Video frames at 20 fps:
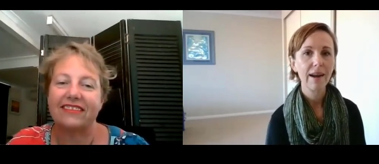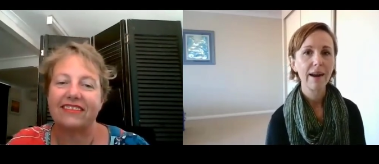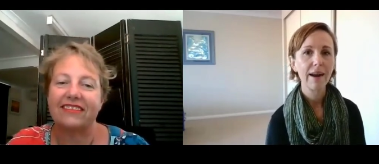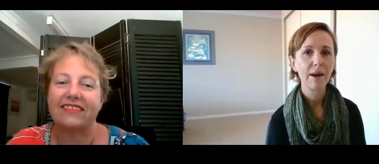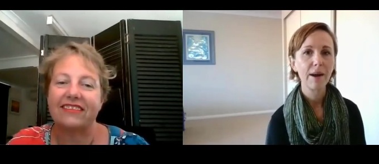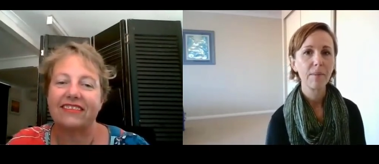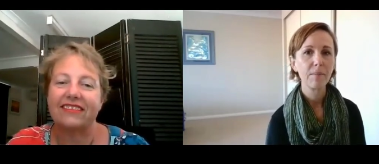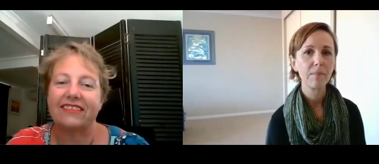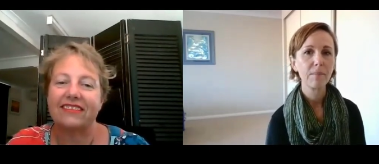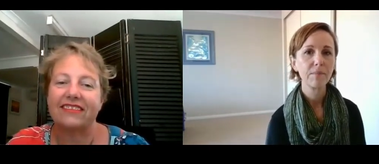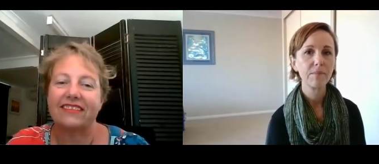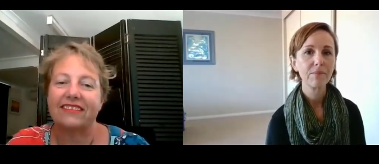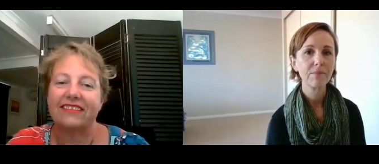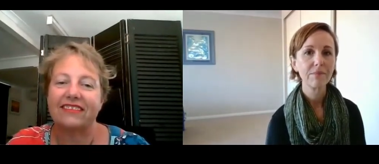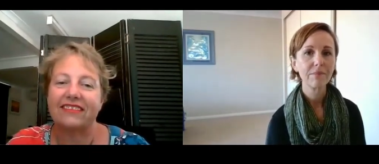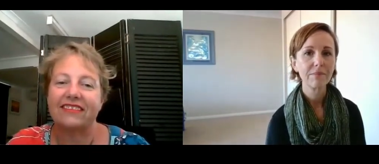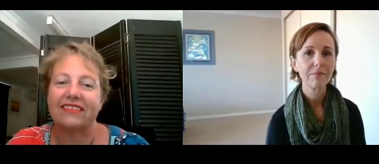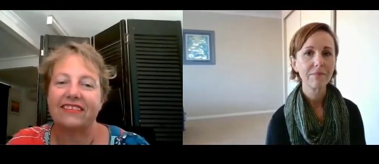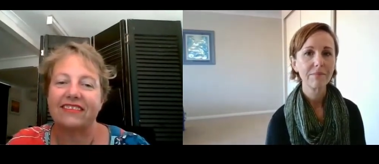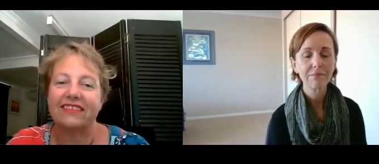Speaker 1: um,
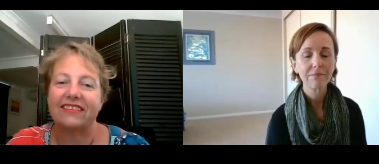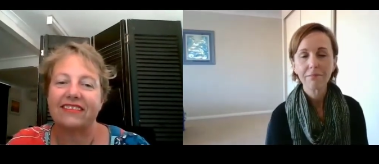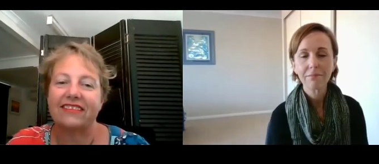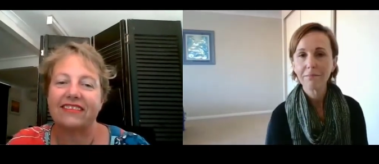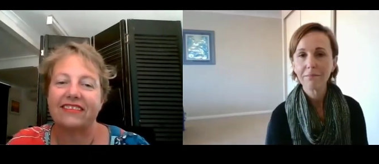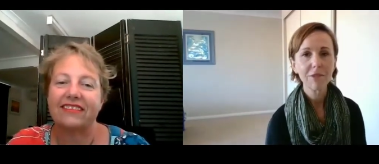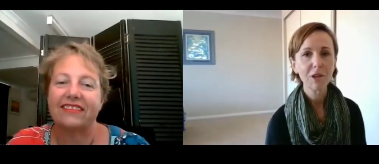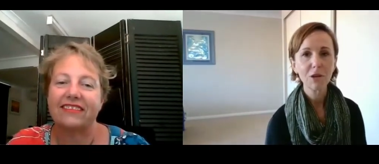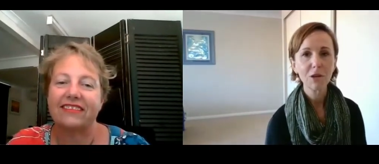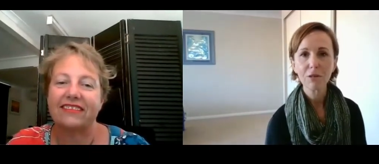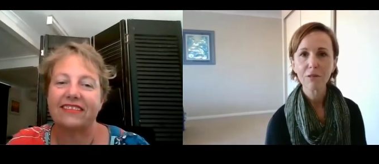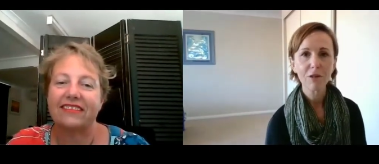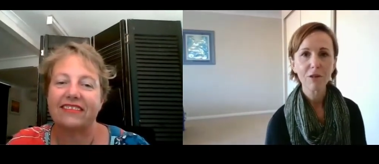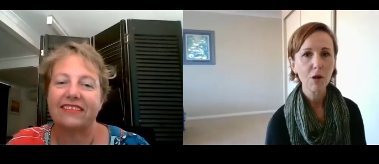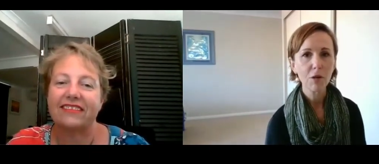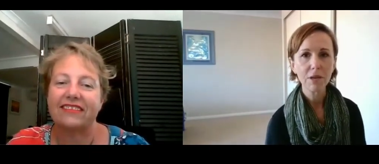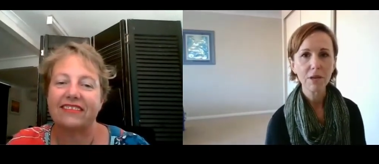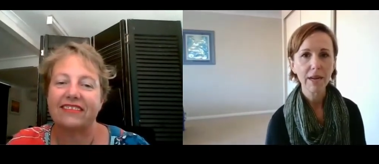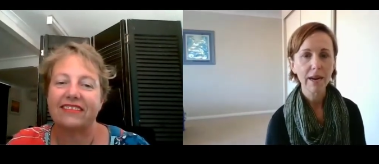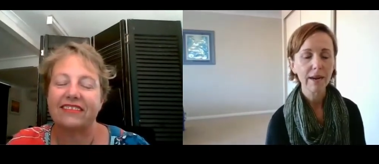
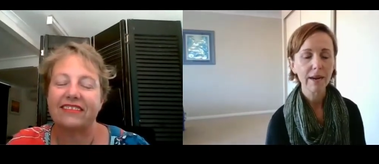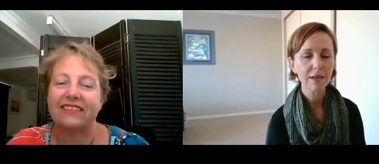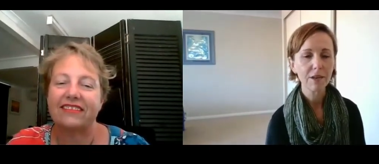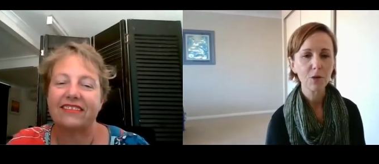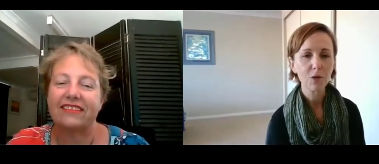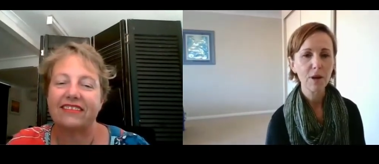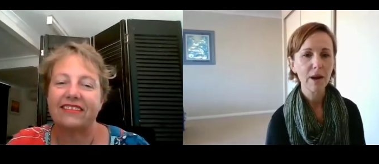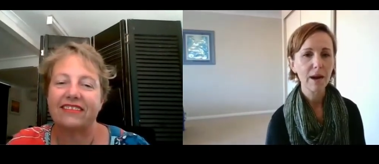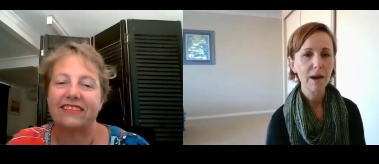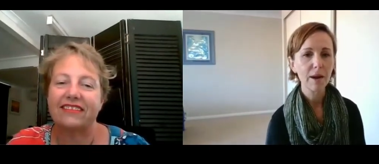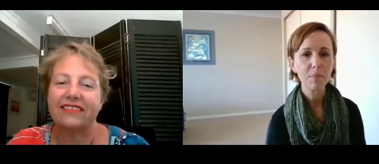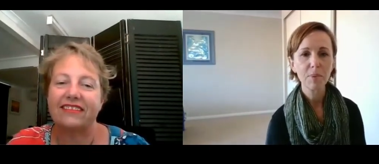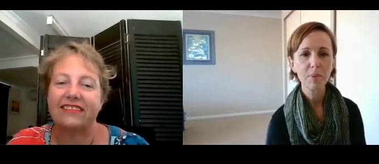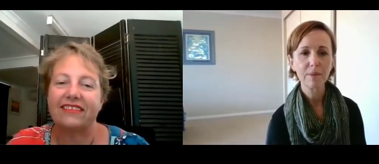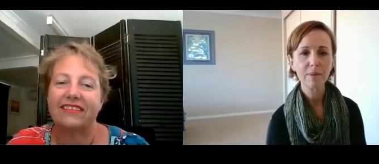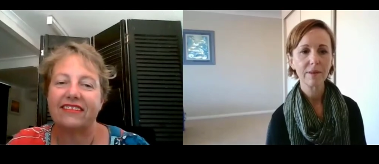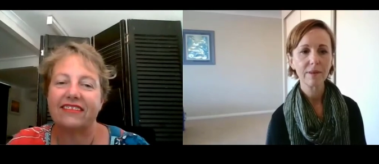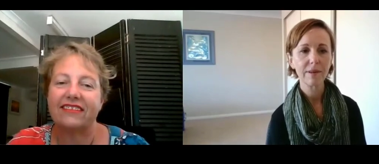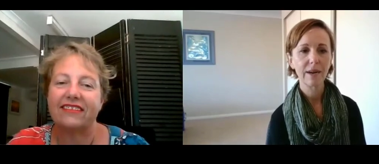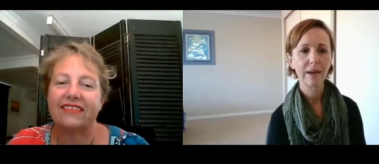contact, look up,
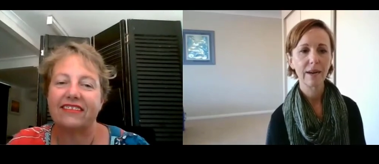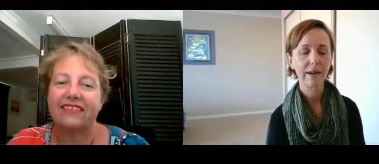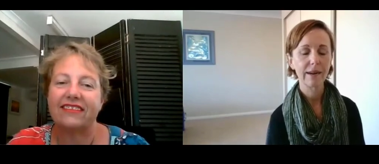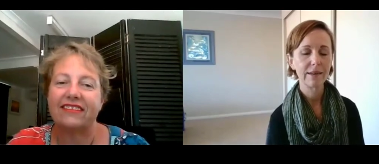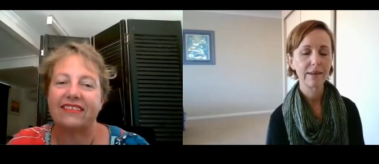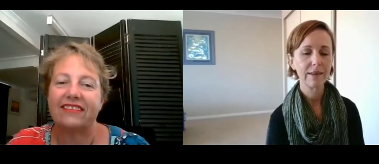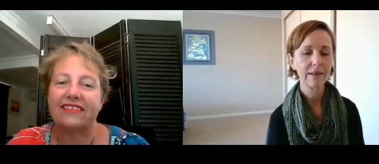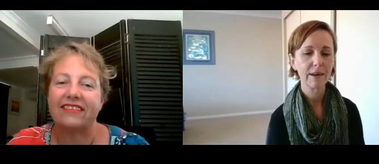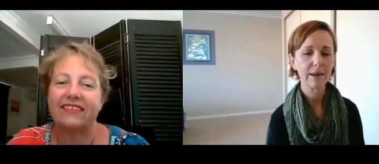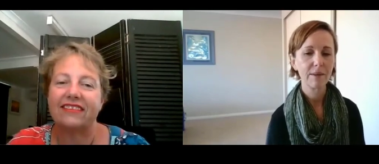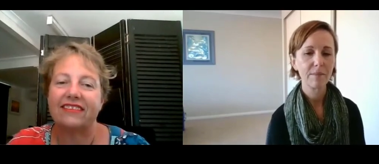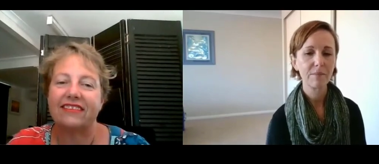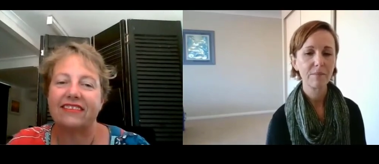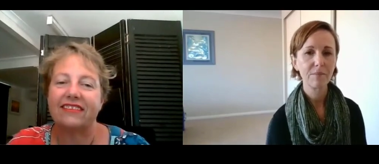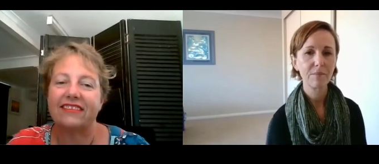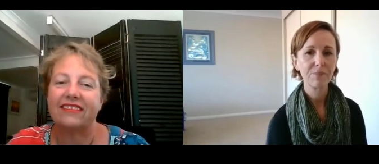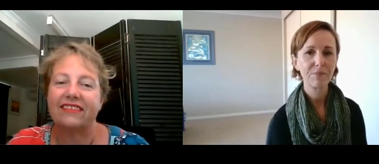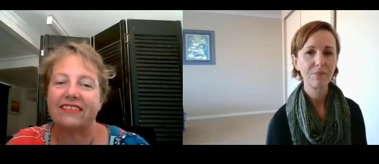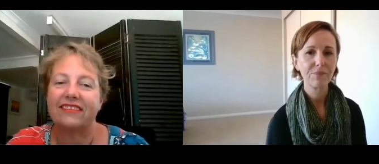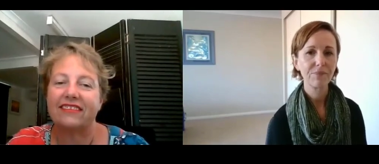and
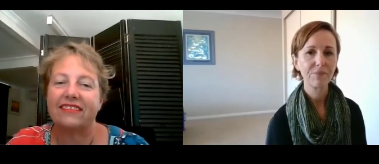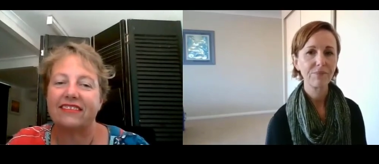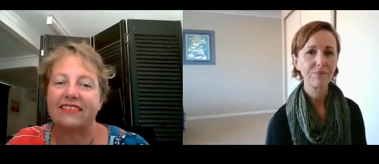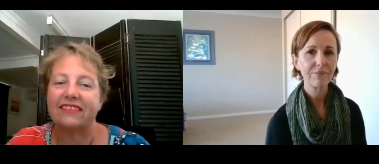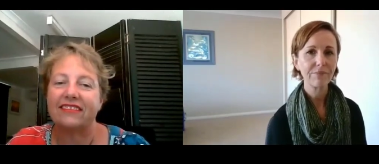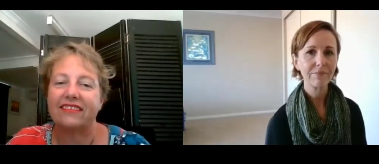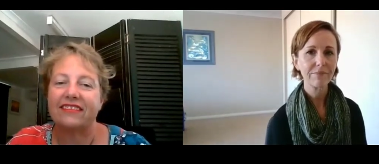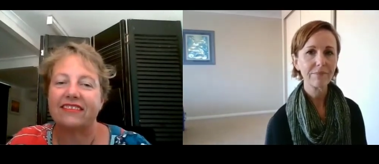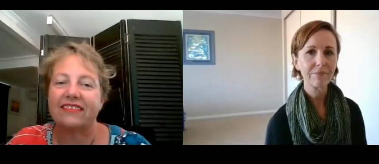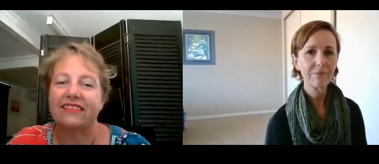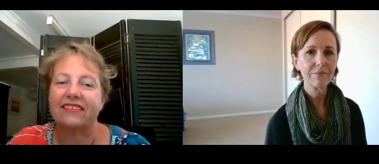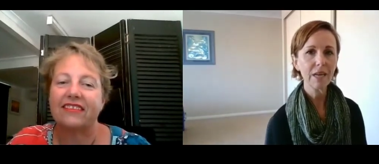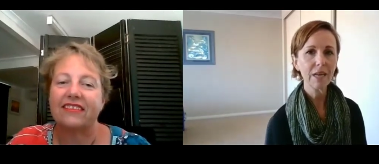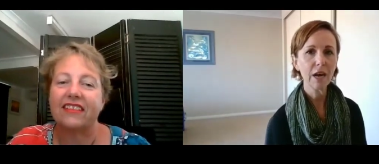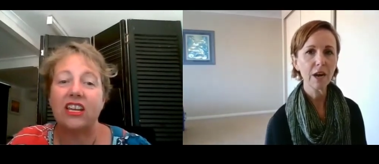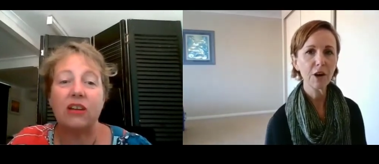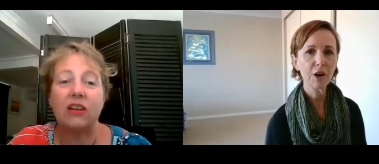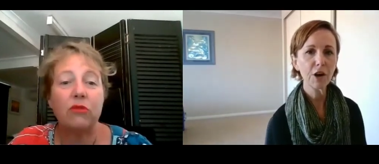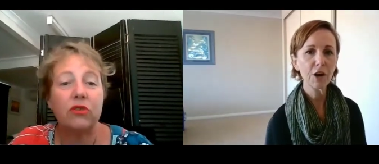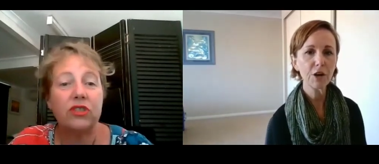um, and
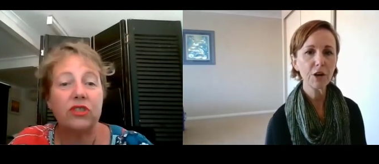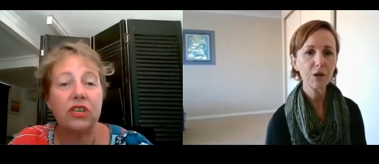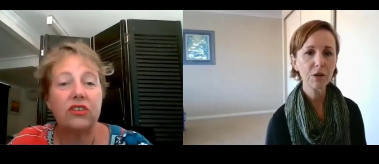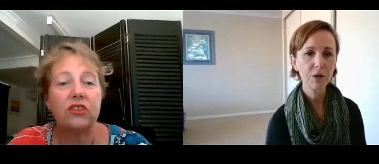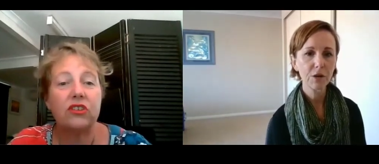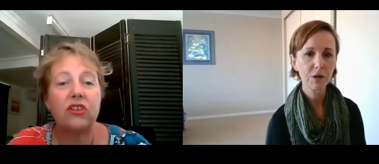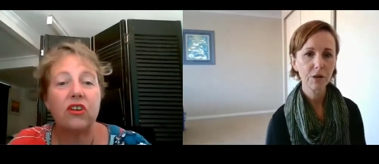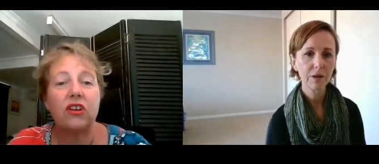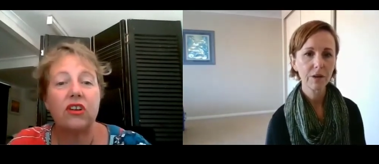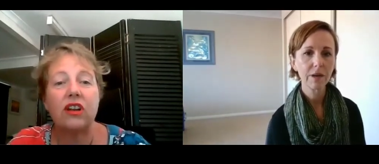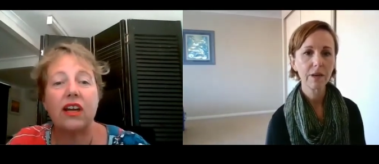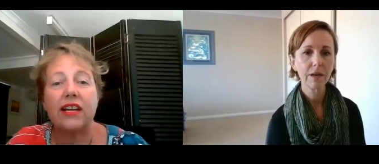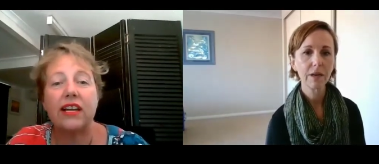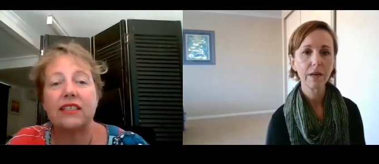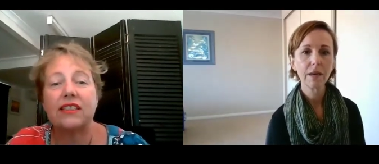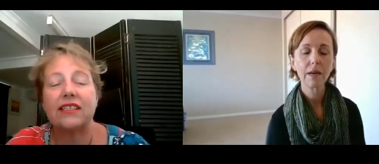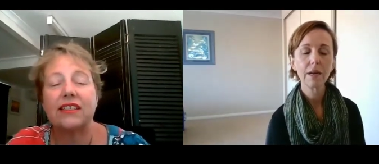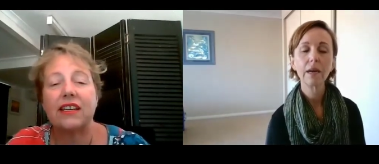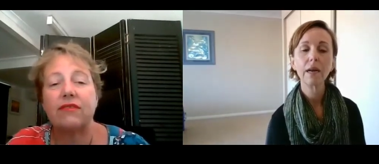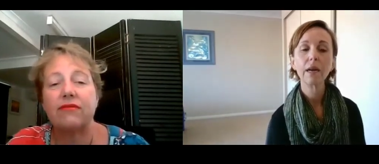I'm also doing
Speaker 2: online
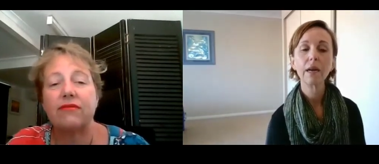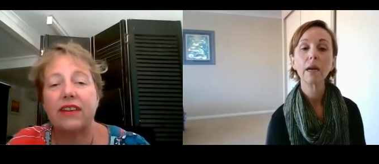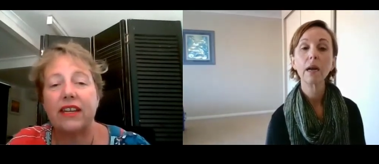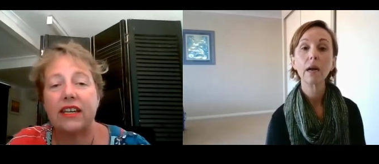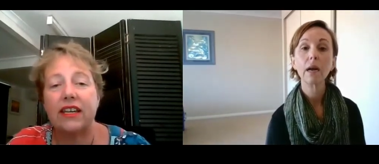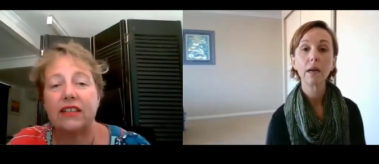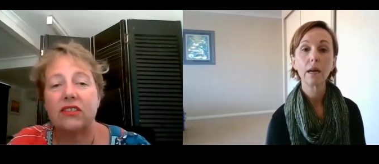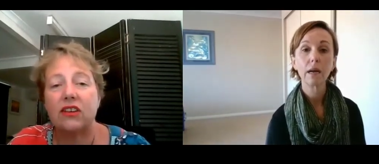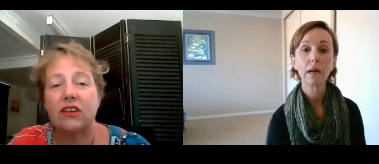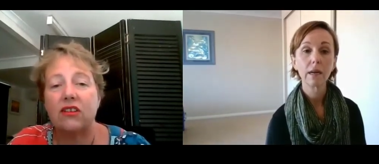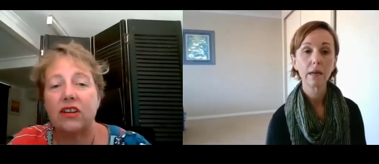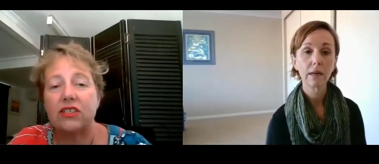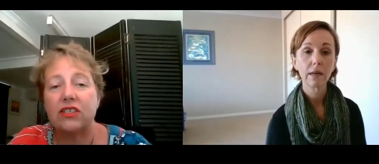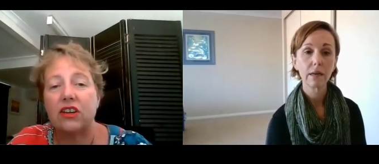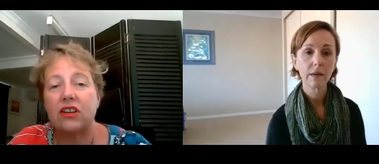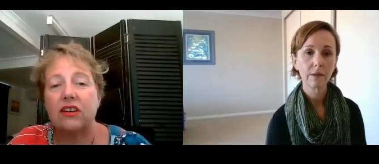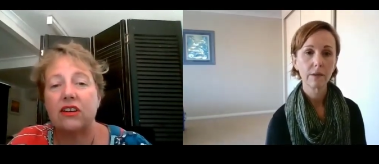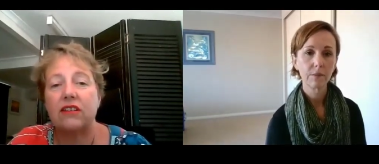stuff now, so I don't.